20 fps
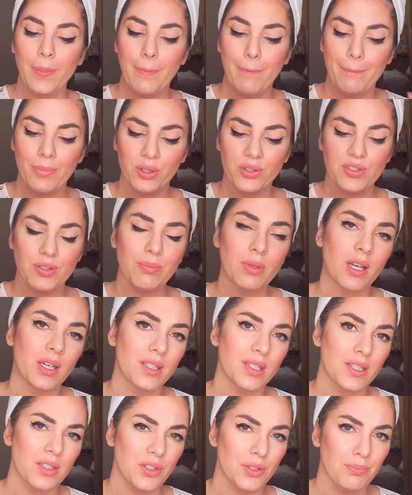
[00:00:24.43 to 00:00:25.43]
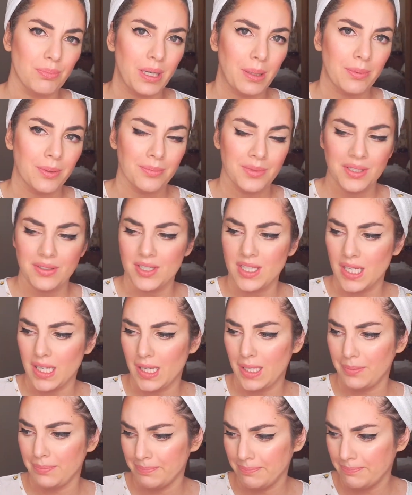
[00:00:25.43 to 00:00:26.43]
put some honey in your peppermint
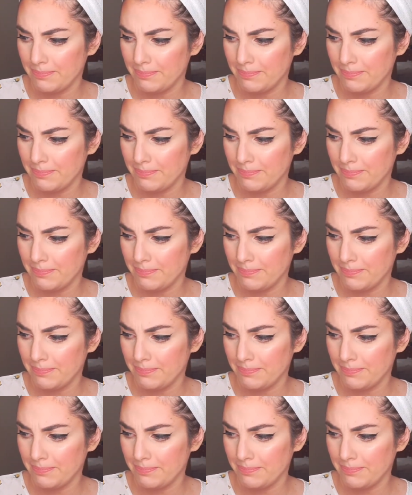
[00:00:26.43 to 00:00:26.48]
tea.